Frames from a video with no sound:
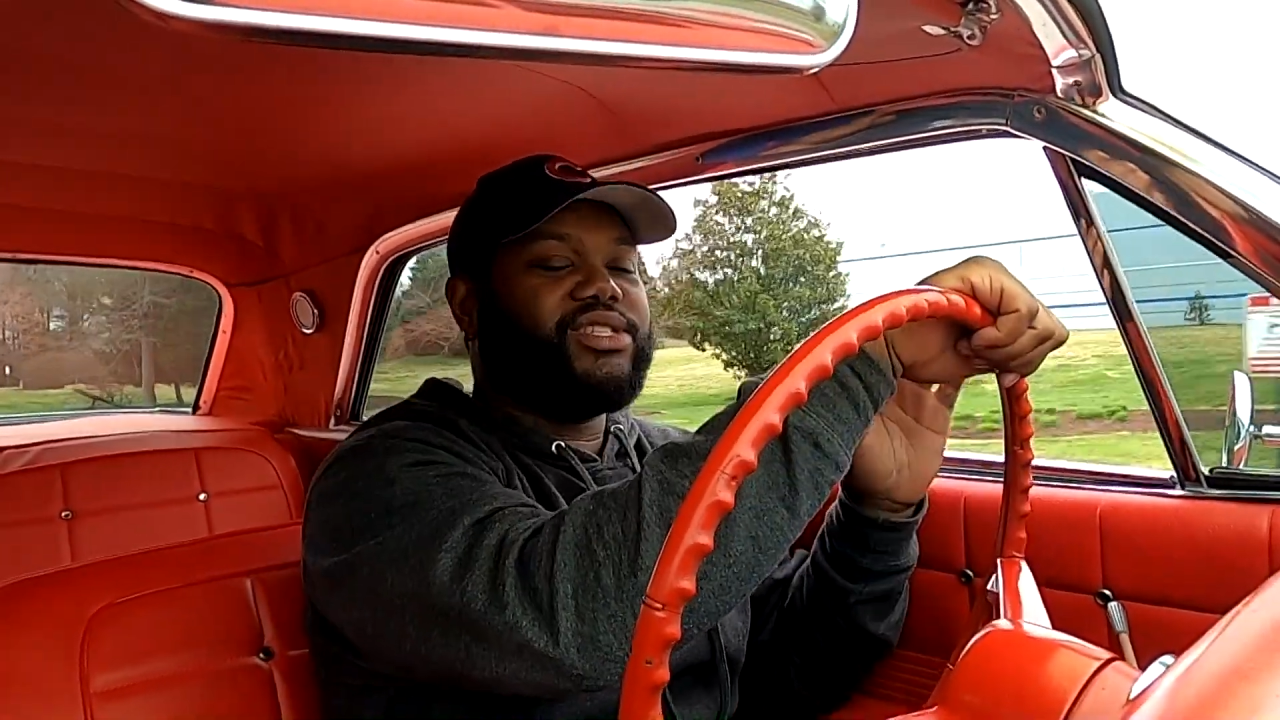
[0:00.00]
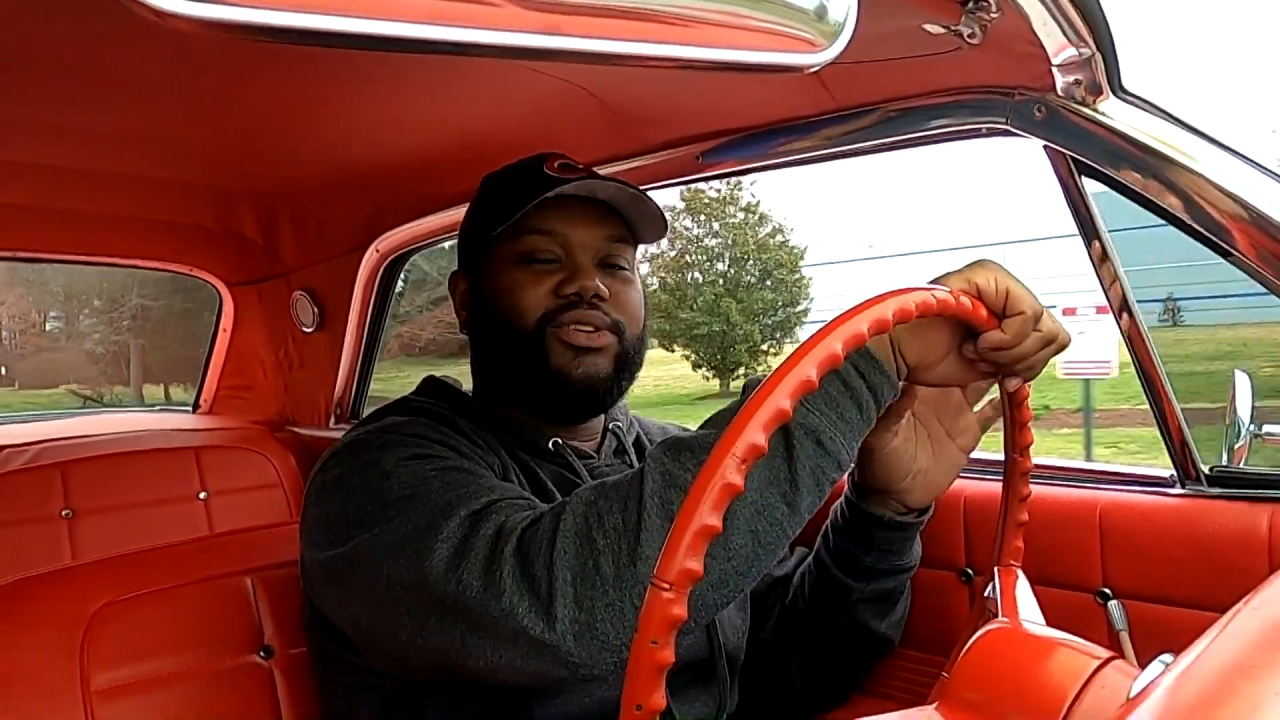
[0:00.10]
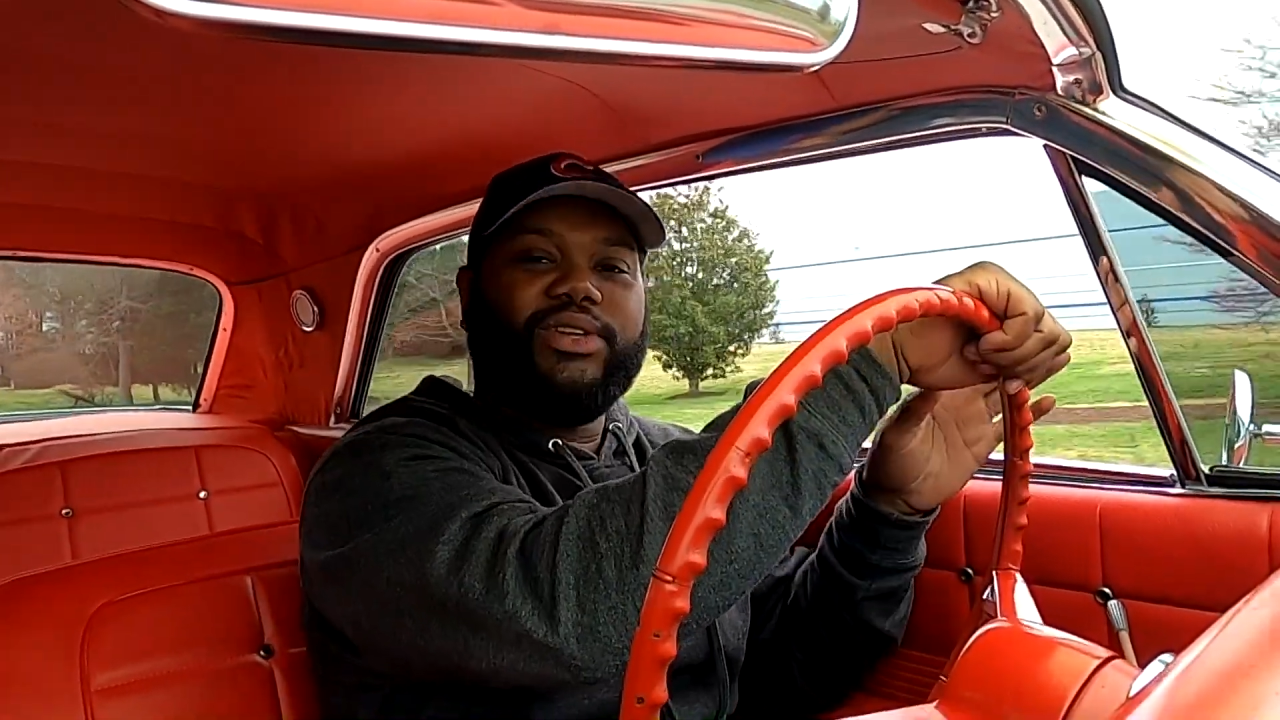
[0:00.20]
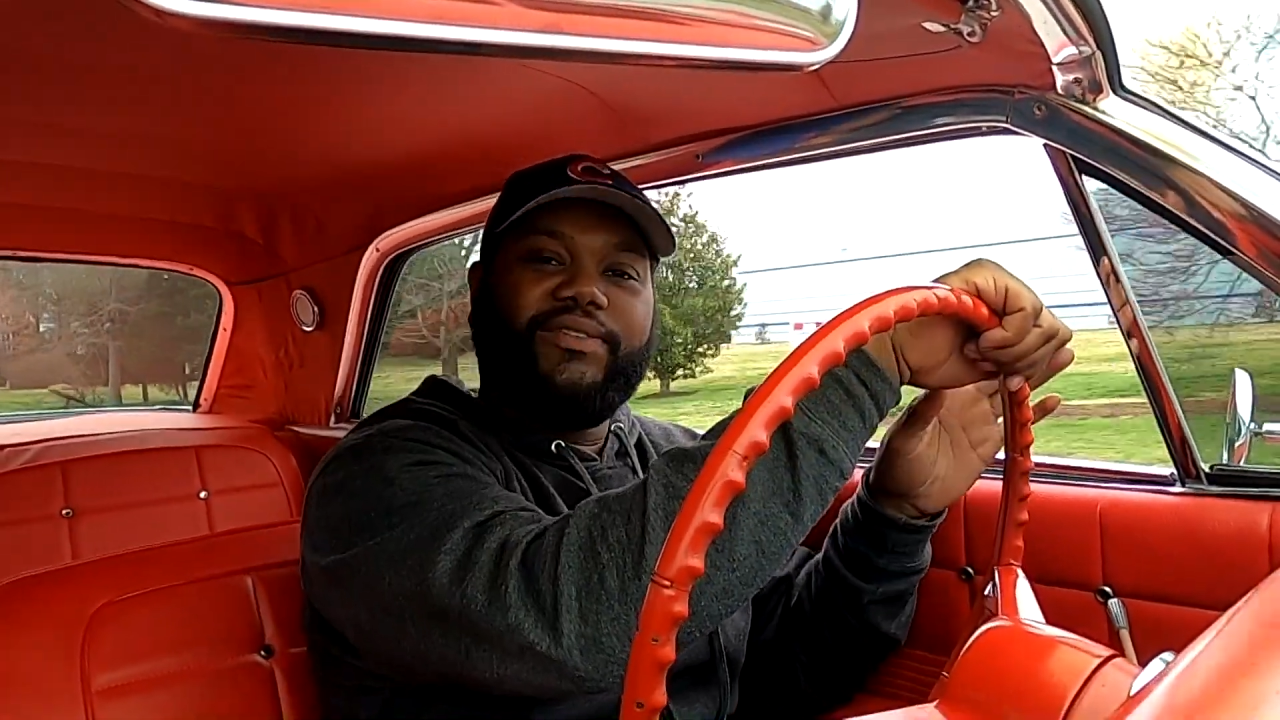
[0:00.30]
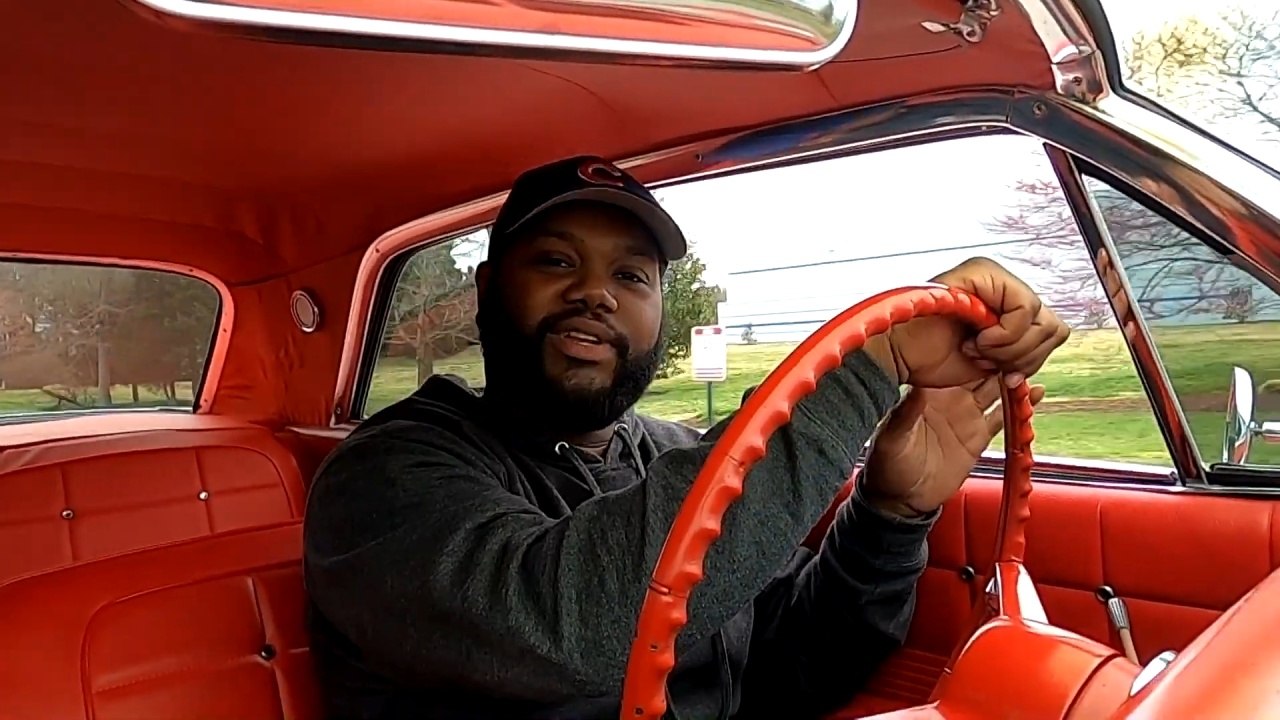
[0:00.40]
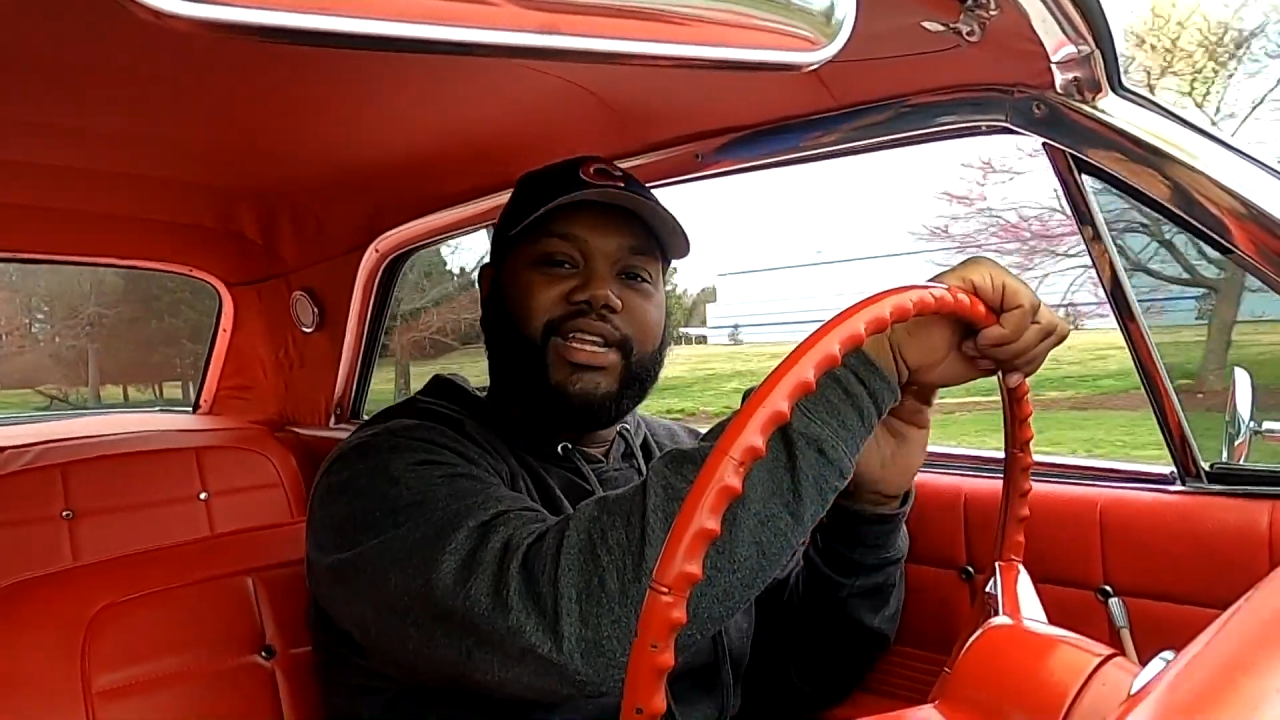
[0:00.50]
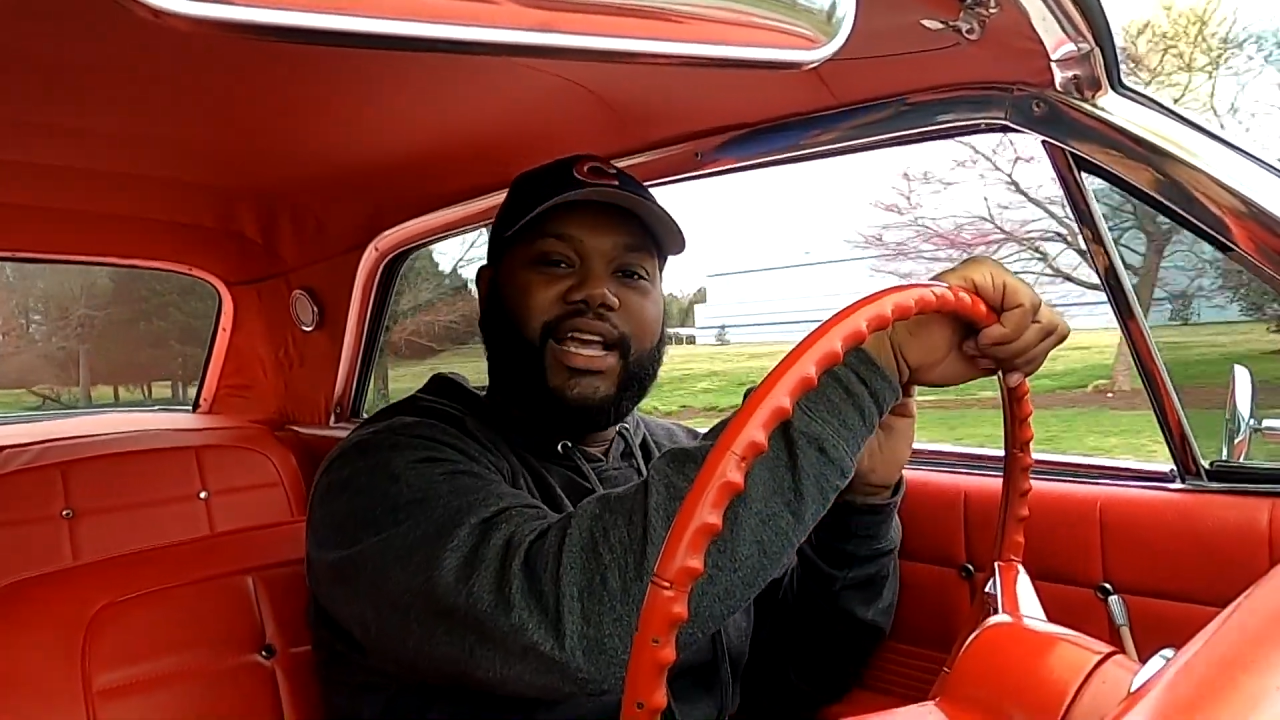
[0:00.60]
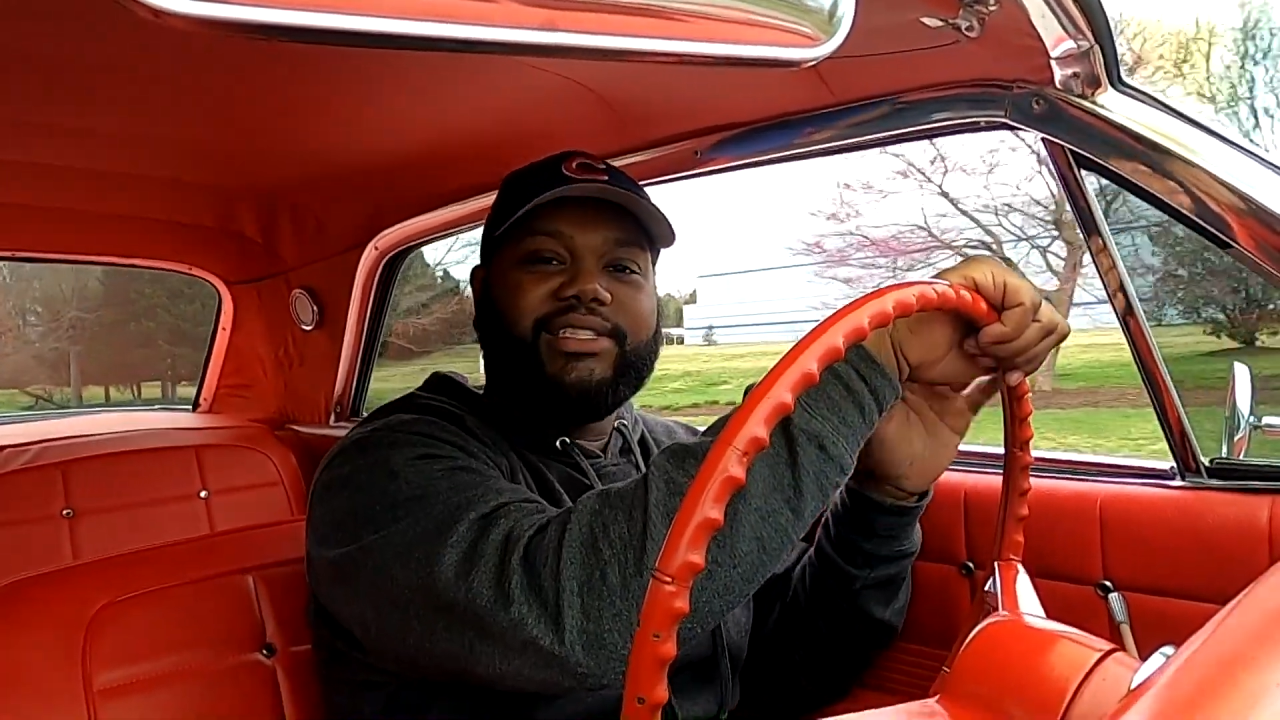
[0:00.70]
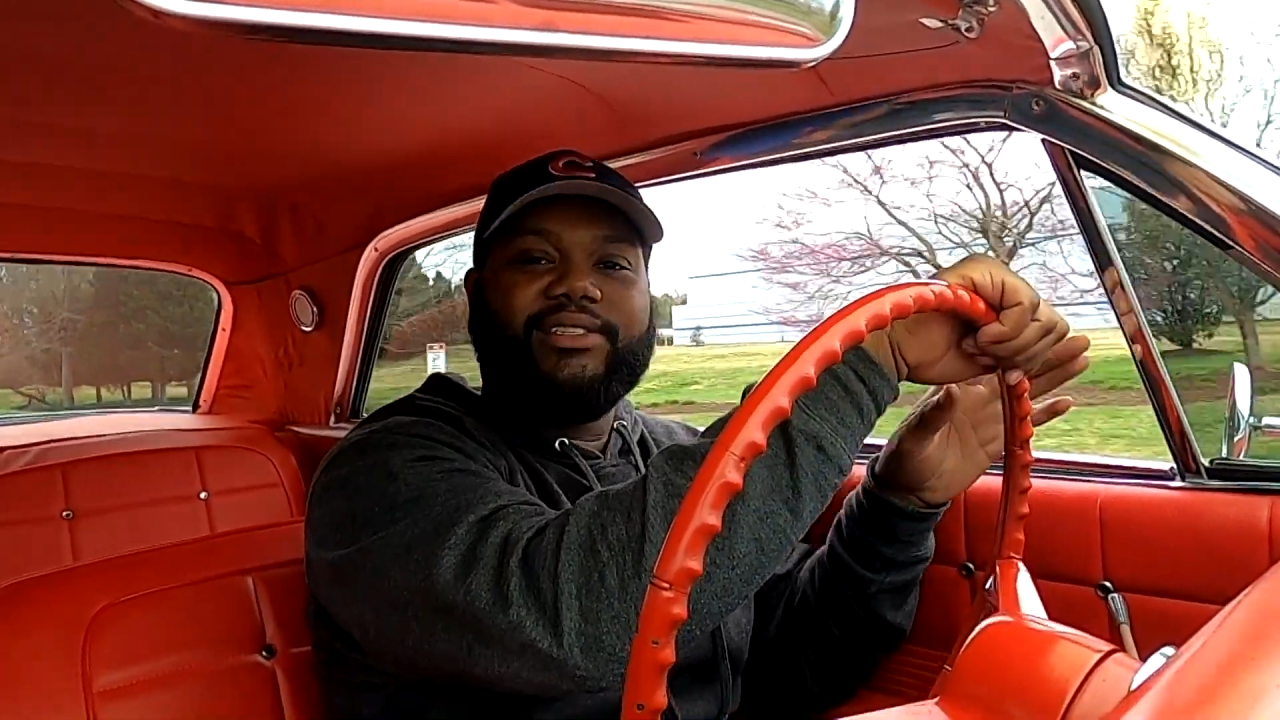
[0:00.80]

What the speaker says: gonna give it a nice